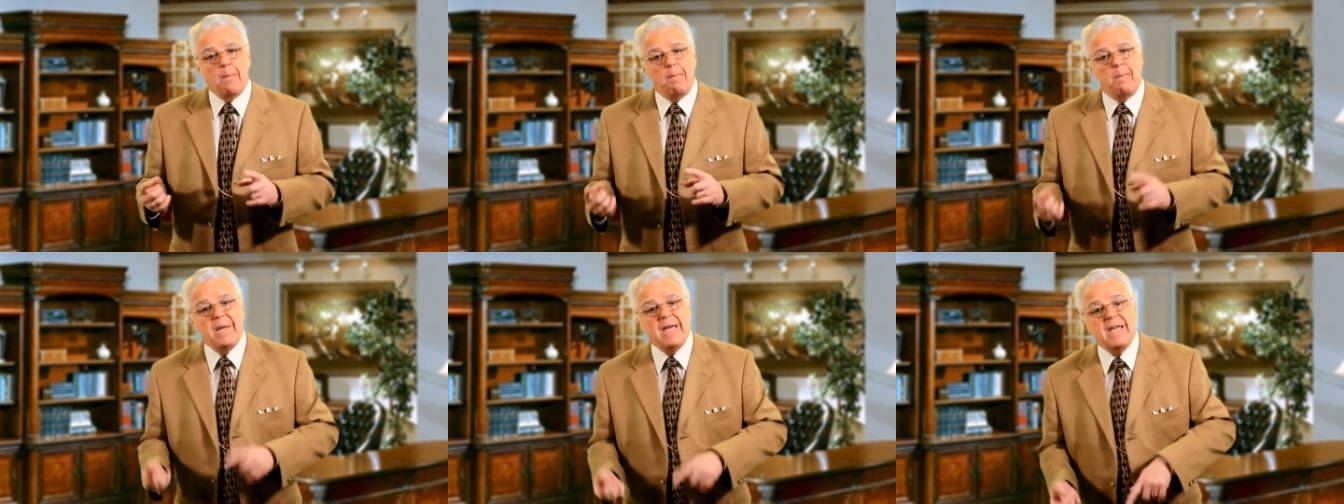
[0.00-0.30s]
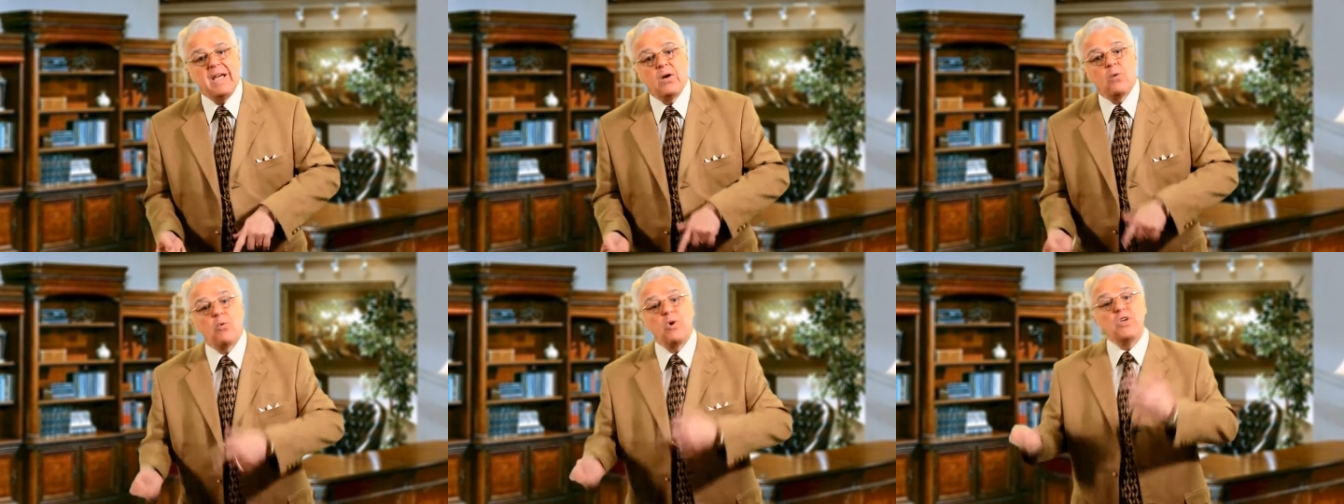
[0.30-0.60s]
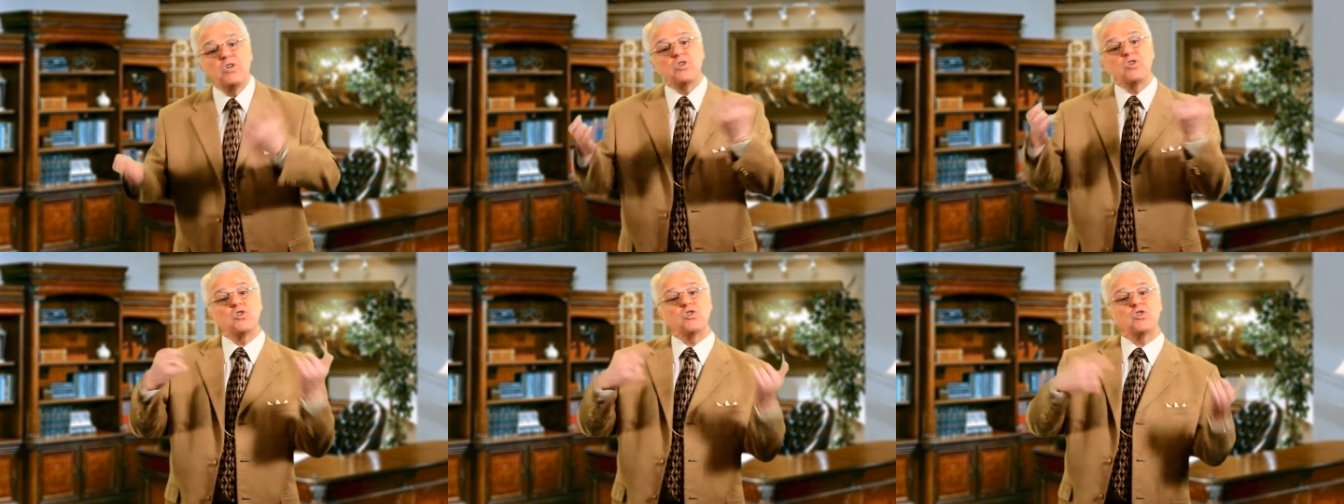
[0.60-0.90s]
being
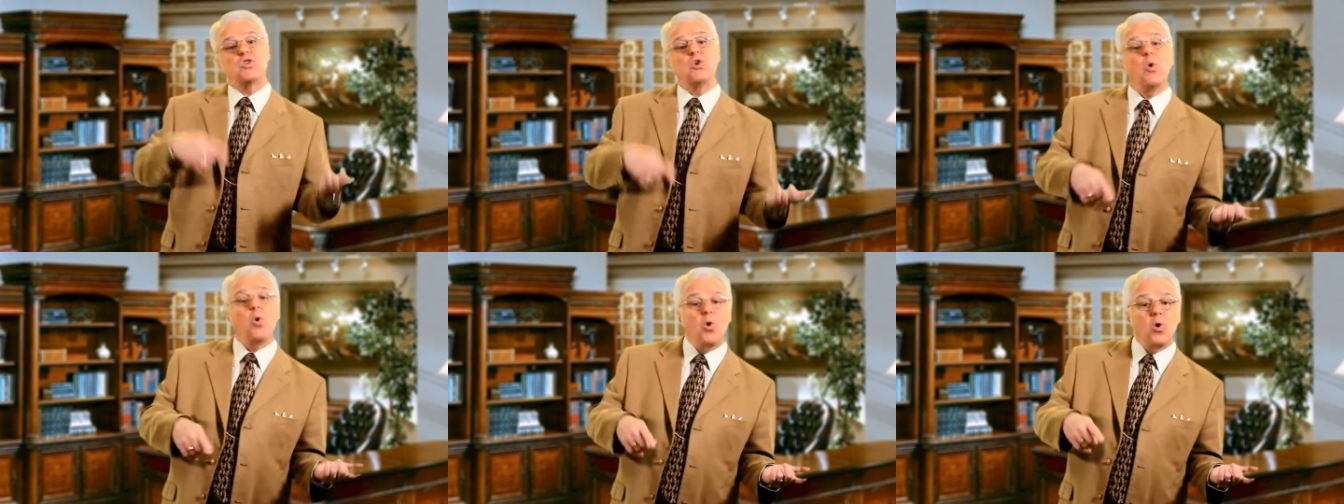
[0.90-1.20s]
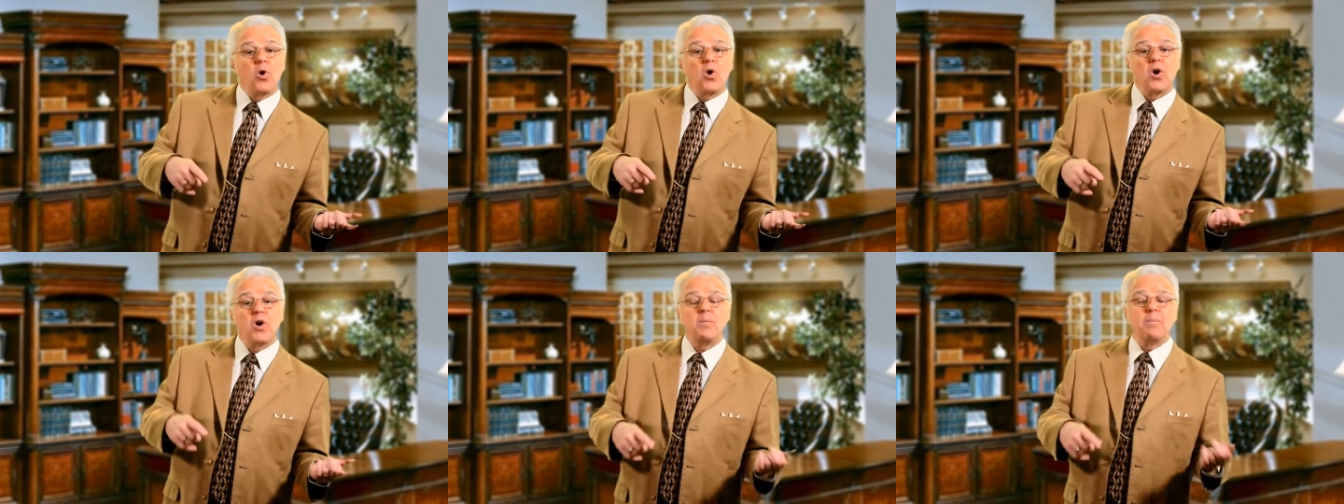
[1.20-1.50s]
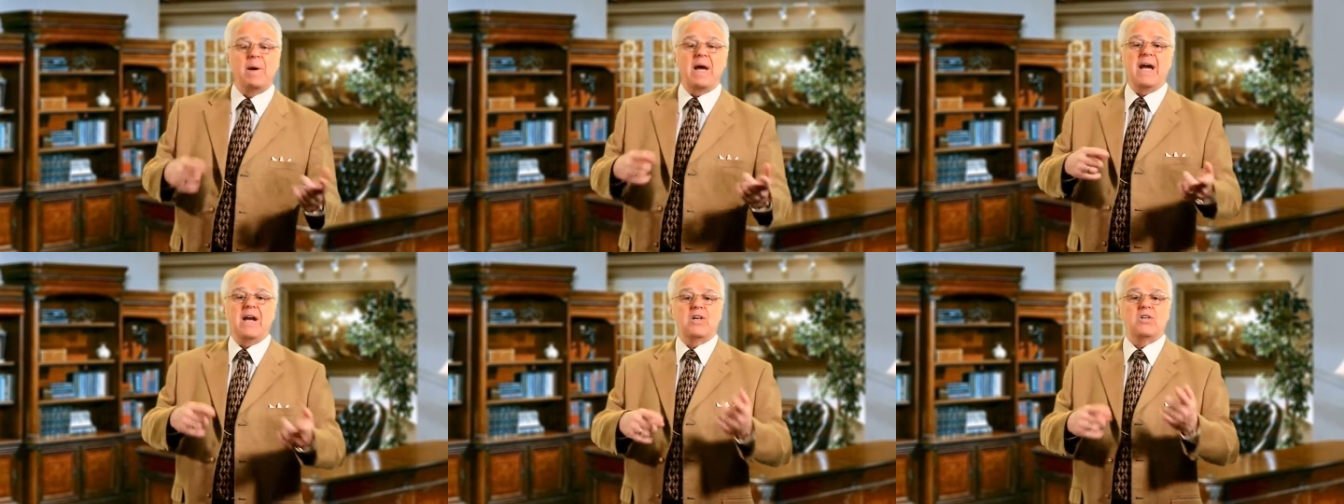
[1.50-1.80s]

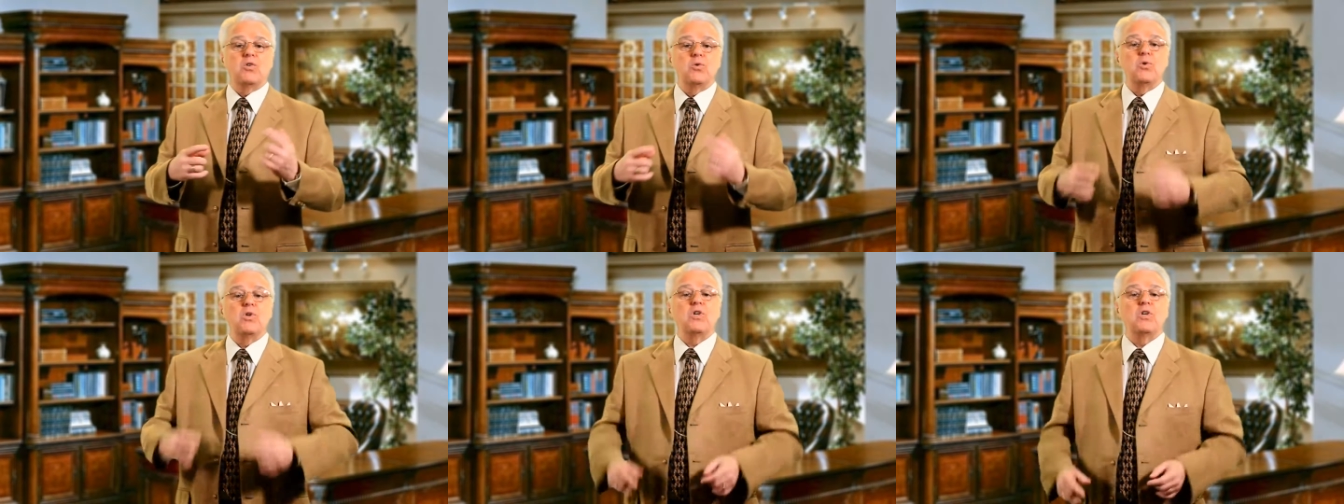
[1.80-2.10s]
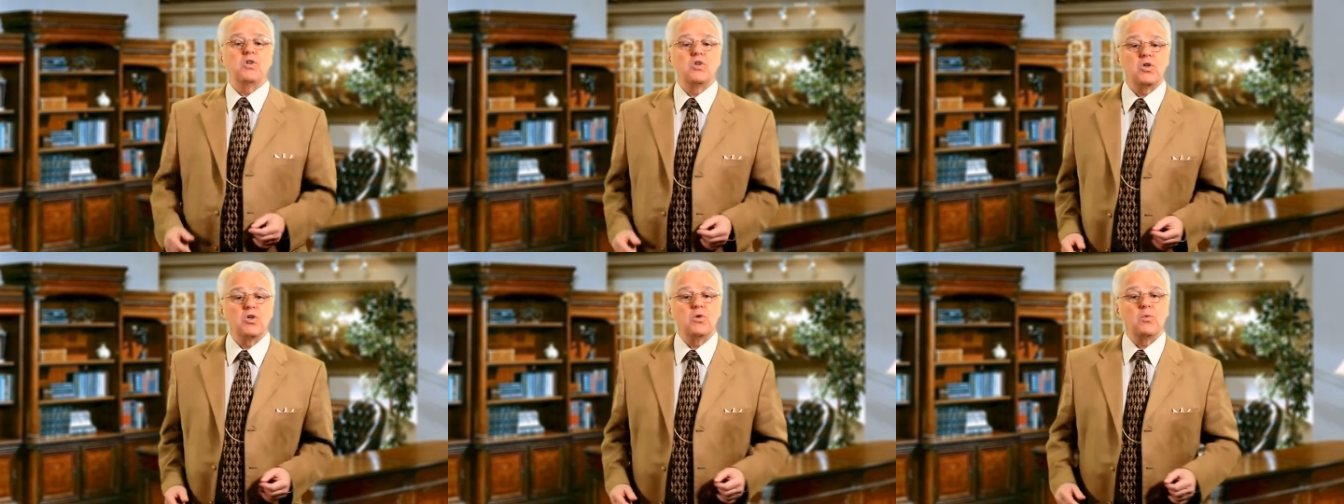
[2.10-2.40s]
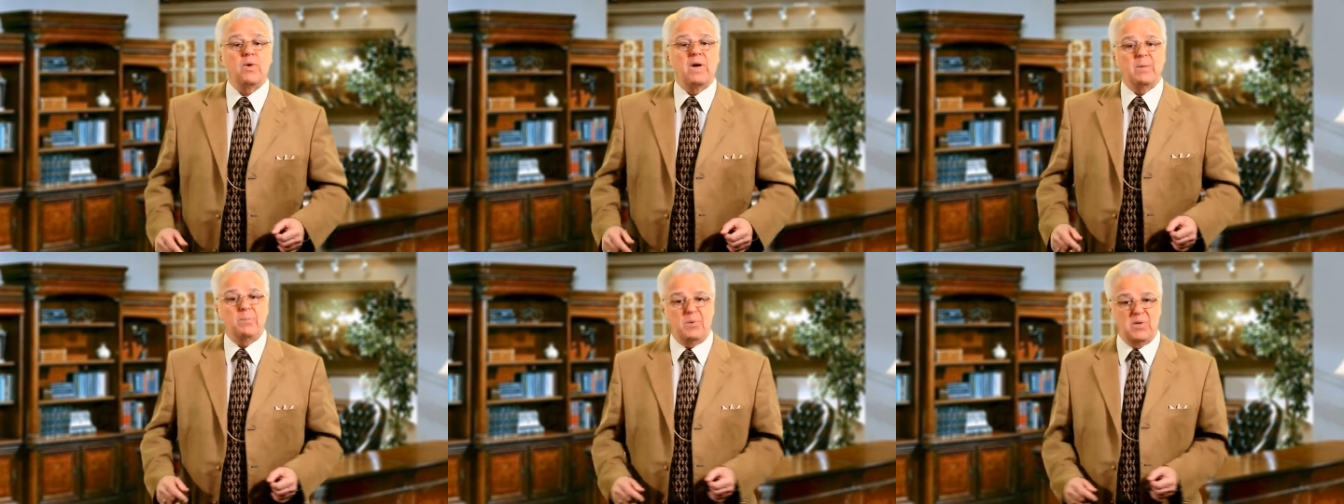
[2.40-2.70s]
restored back to a
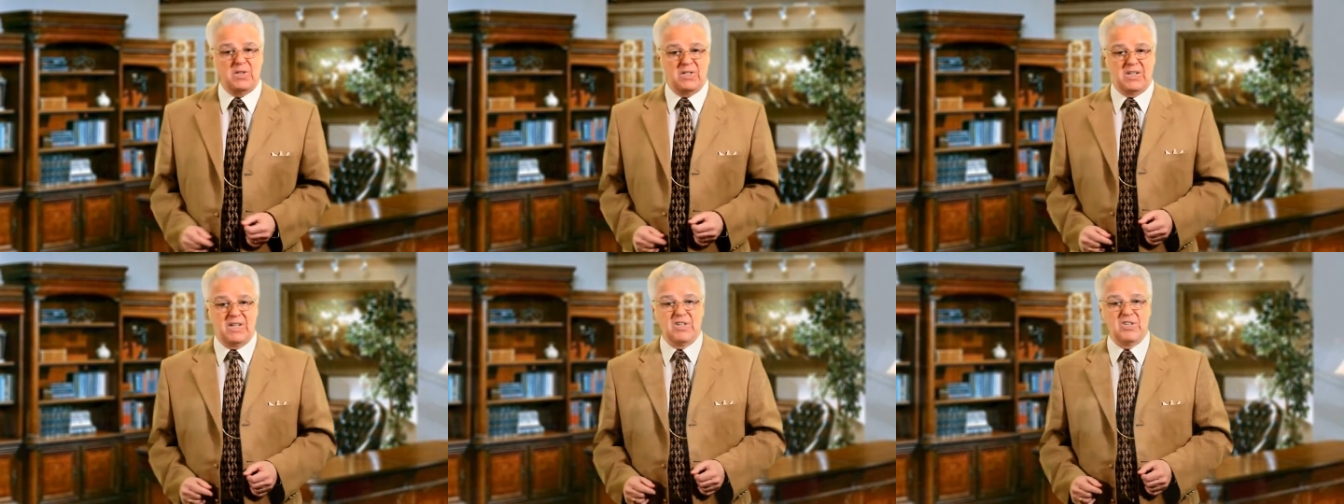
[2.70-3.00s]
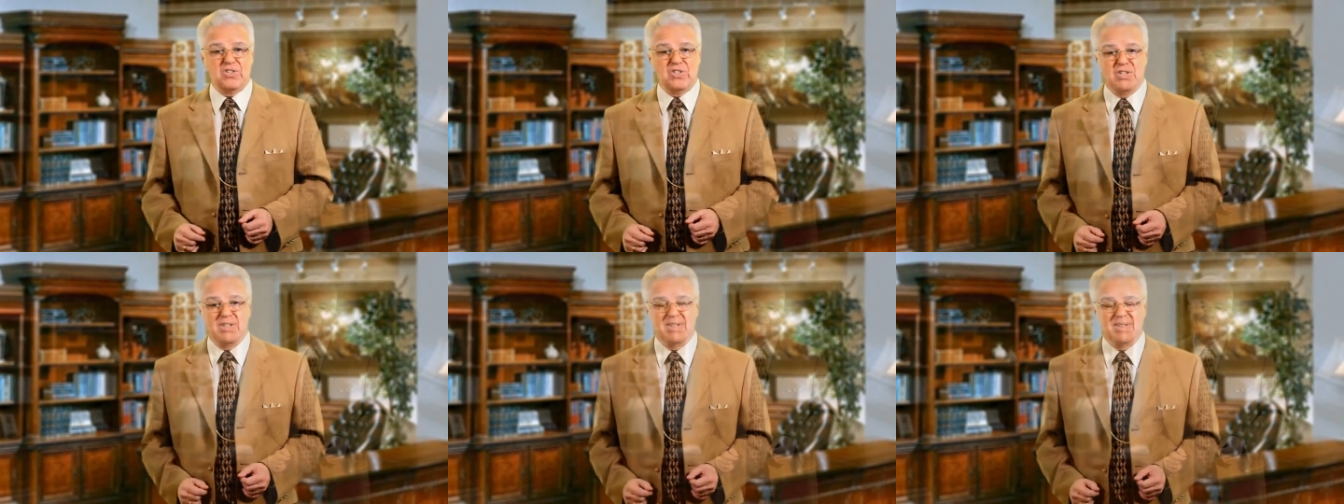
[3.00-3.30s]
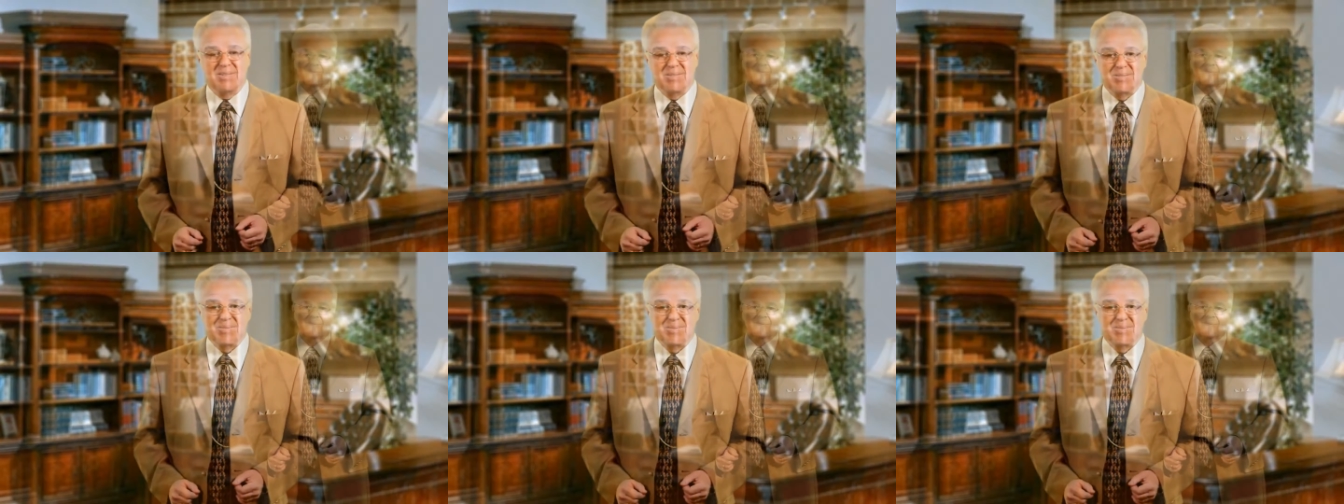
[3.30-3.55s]
good reputation.